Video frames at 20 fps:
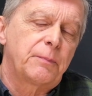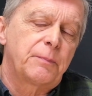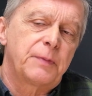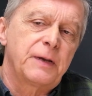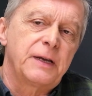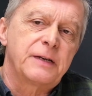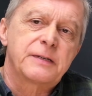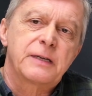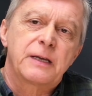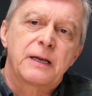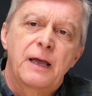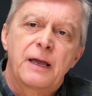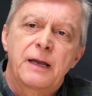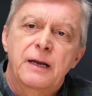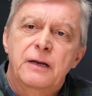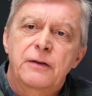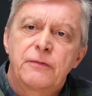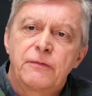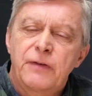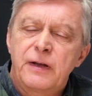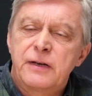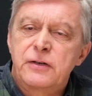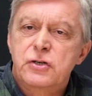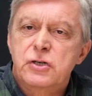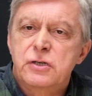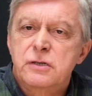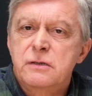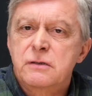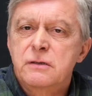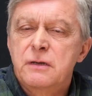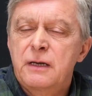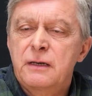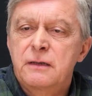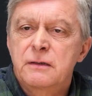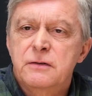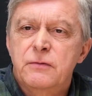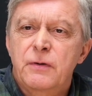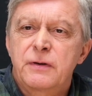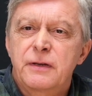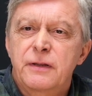PTA convention in
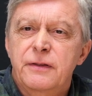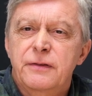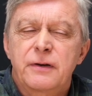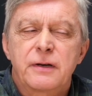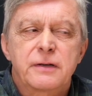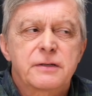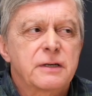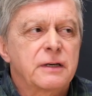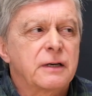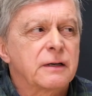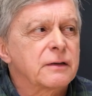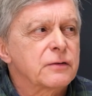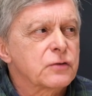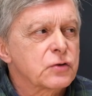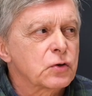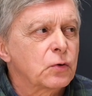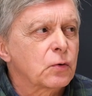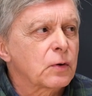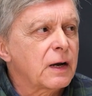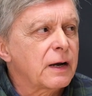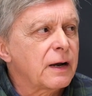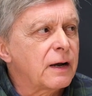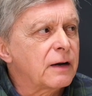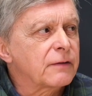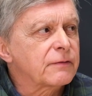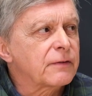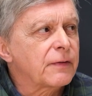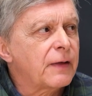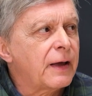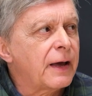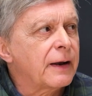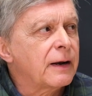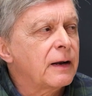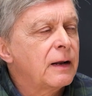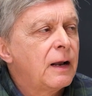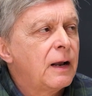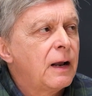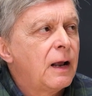2013, and shortly after that